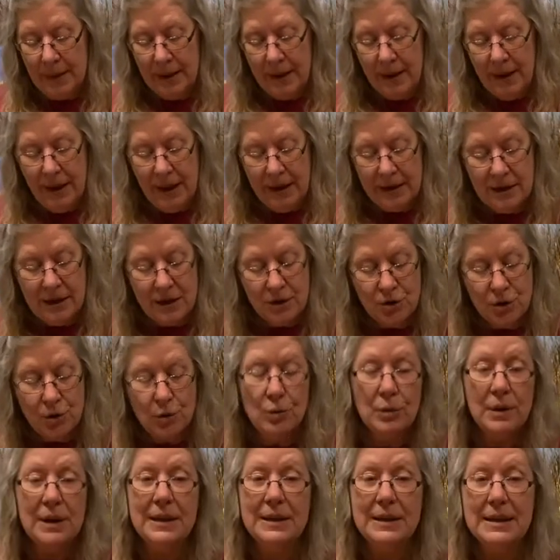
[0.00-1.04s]
And as you
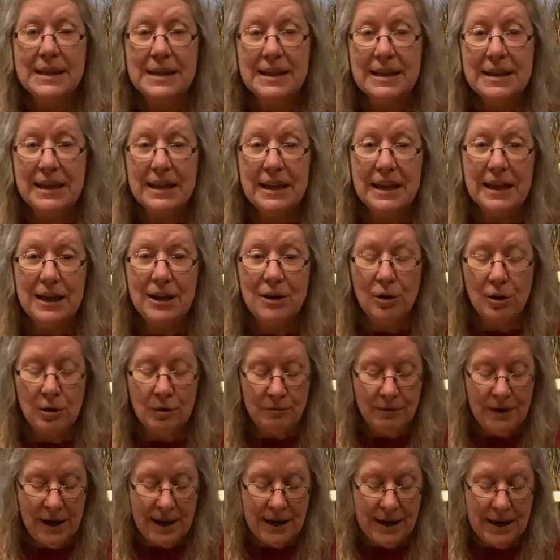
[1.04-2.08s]
can see
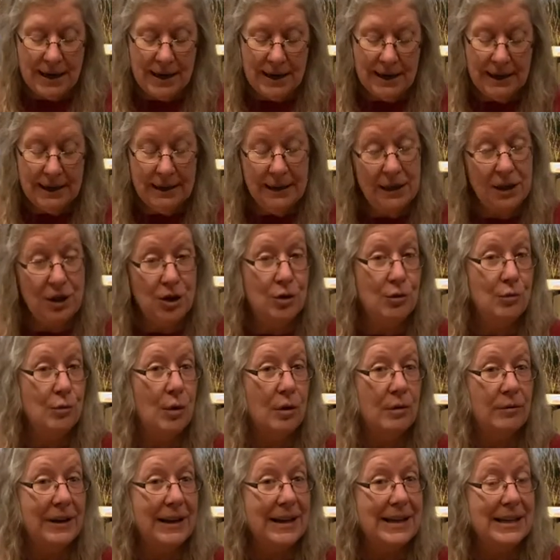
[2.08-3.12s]
already, I think you
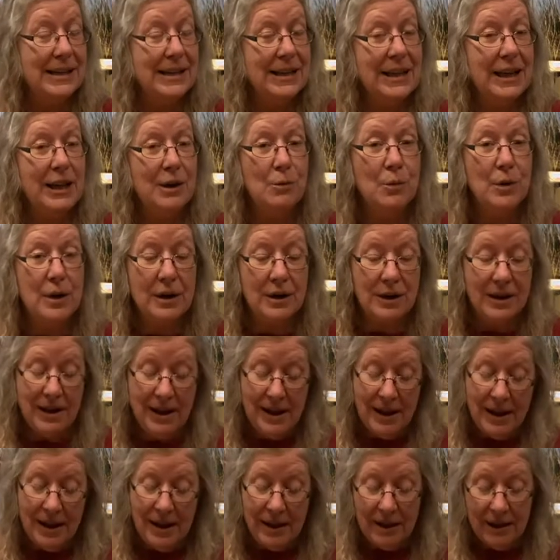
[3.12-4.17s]
already see where
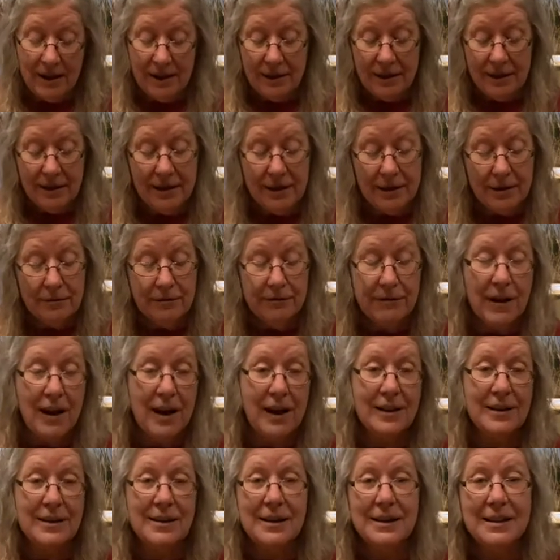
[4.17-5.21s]
the
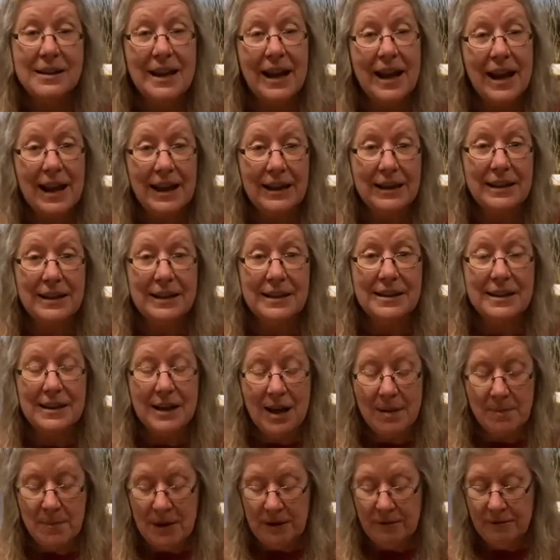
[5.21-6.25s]
fox's head is
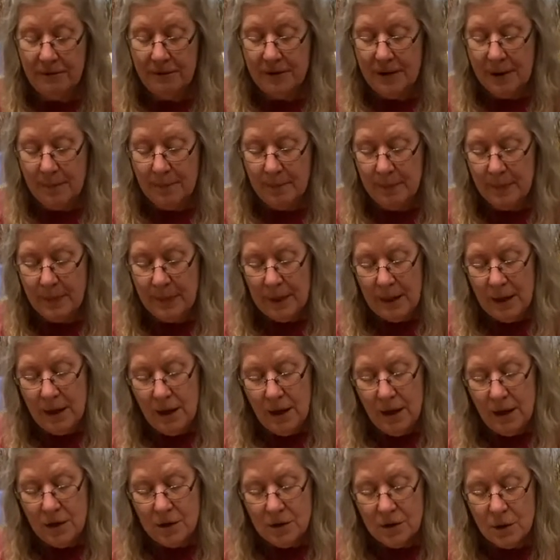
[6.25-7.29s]
coming from.
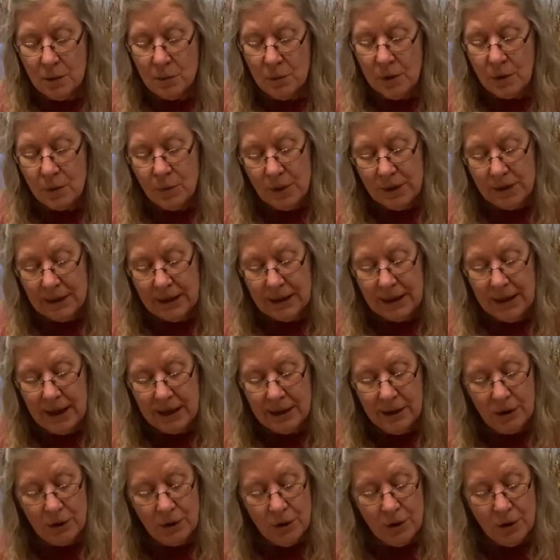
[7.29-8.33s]
So we're going to cut
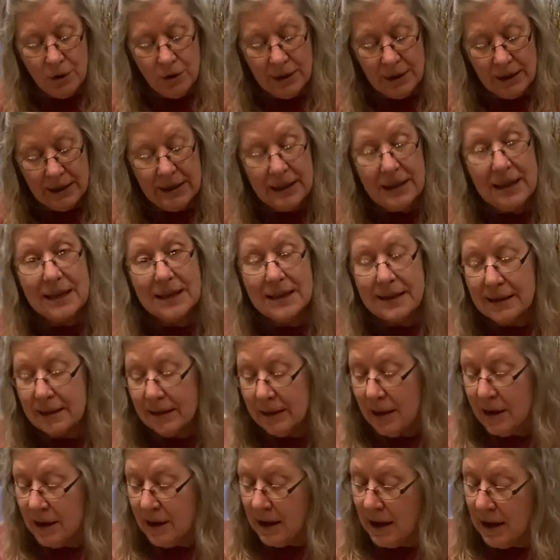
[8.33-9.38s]
along this
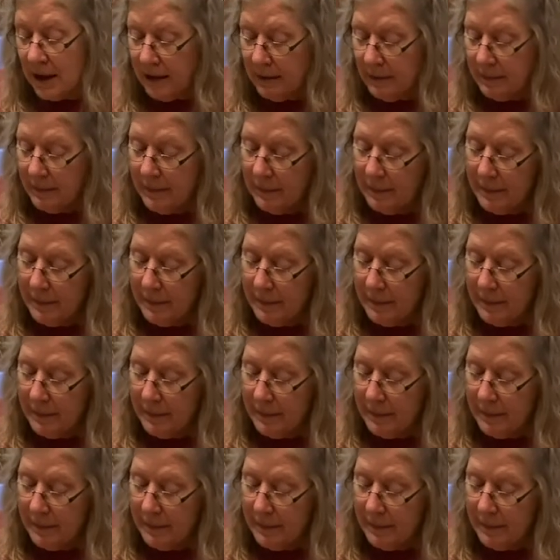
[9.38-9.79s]
line.